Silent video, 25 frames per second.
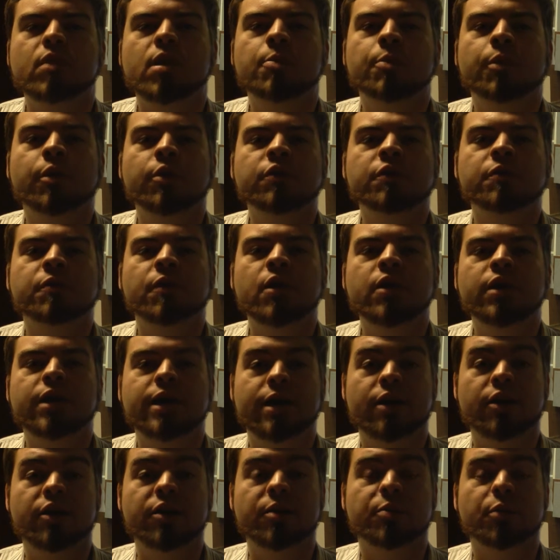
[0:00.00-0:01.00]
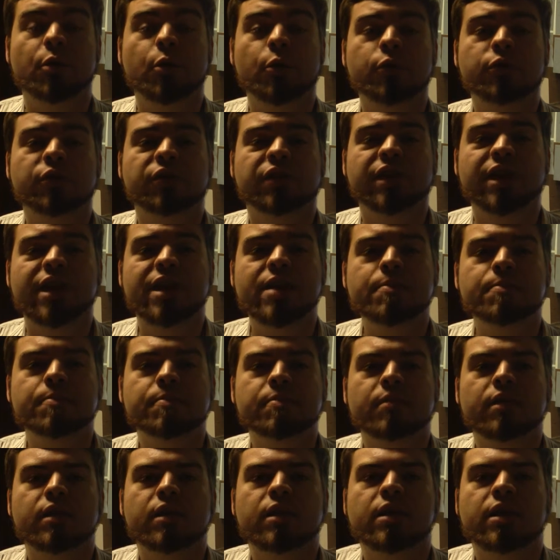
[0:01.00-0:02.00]
parts of our day out at the polls today.
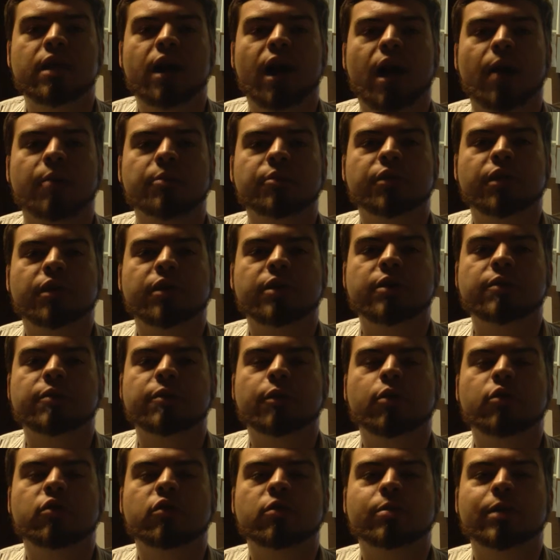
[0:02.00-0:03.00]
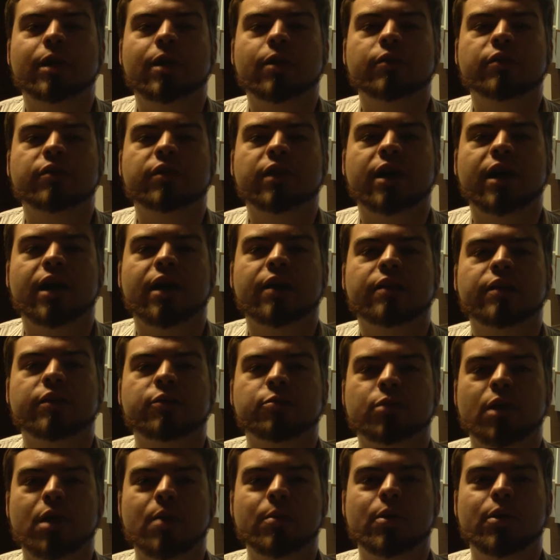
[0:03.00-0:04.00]
Talking to folks about this
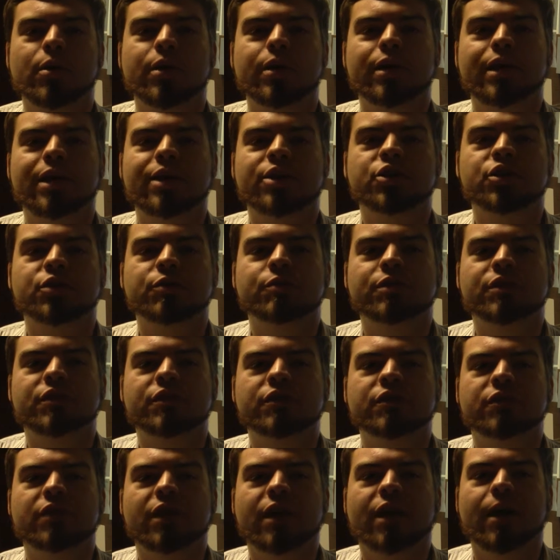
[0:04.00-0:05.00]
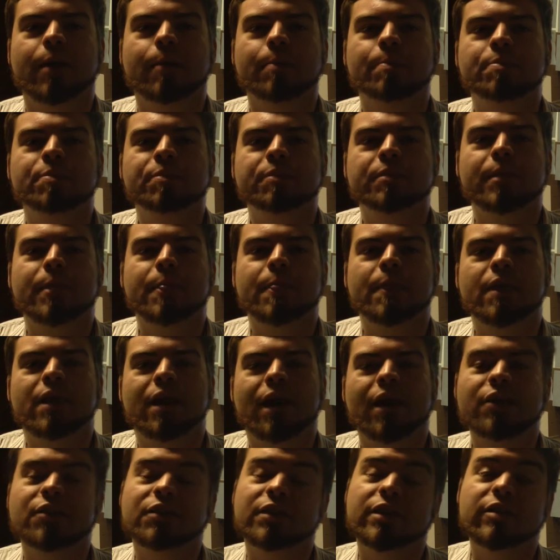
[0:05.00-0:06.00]
primary election, which is
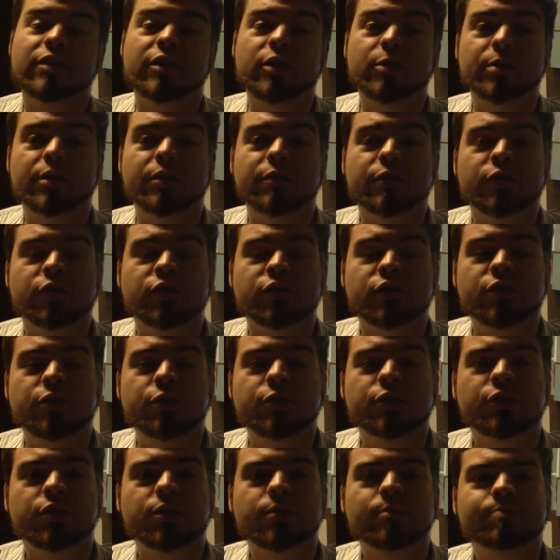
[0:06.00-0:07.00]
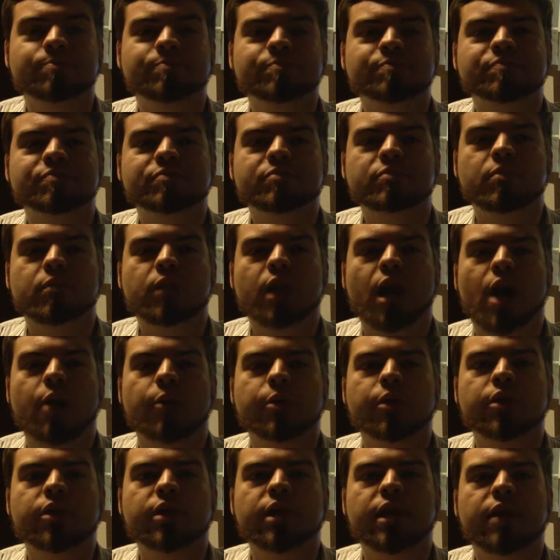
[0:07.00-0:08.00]
honestly a little bit of a snoozer.
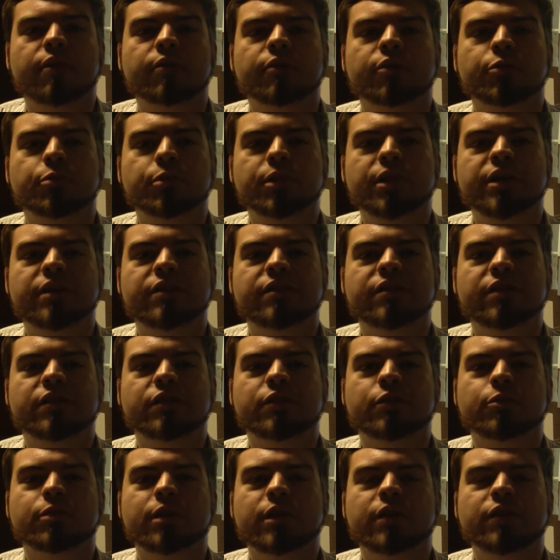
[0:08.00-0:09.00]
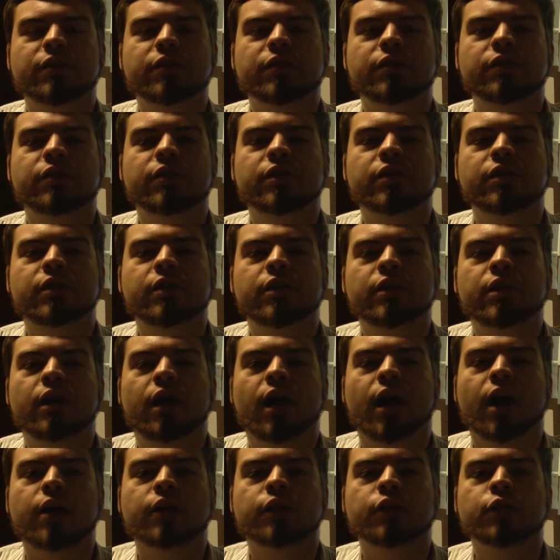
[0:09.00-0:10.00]
We only have 3 contested races,
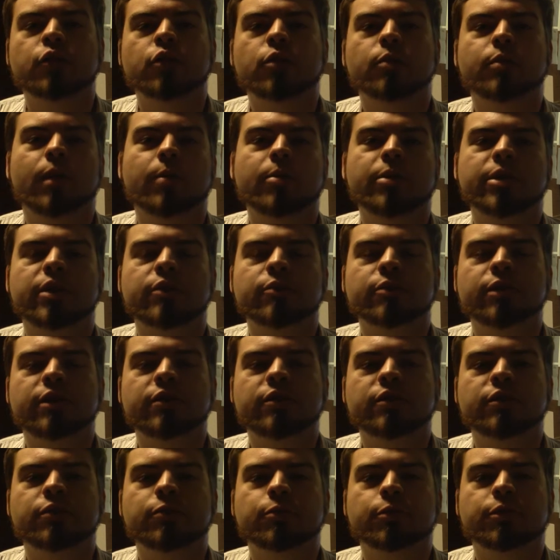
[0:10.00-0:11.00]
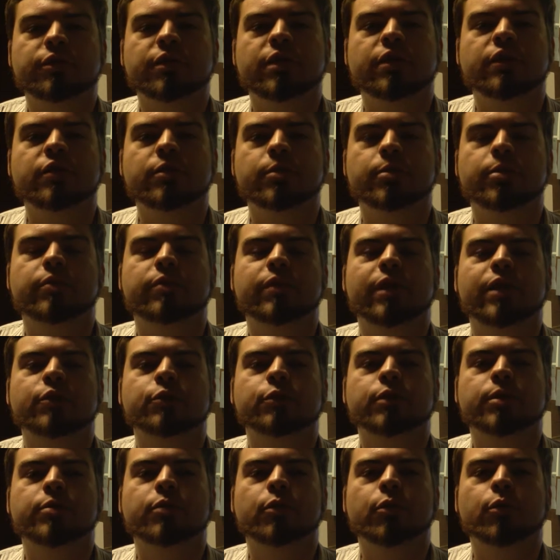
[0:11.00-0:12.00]
2 Republican races for Township
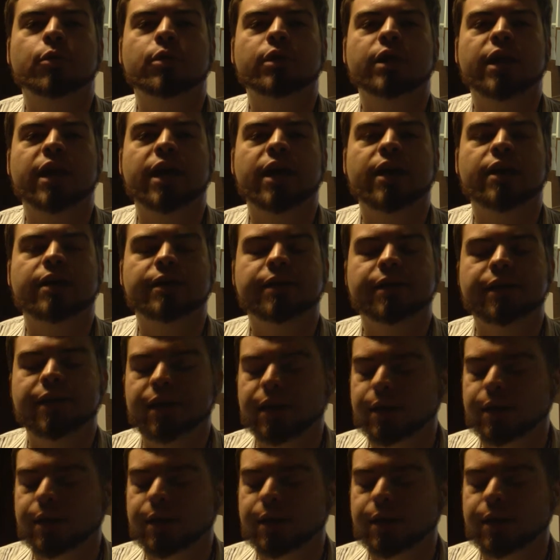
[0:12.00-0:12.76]
Advisory Board and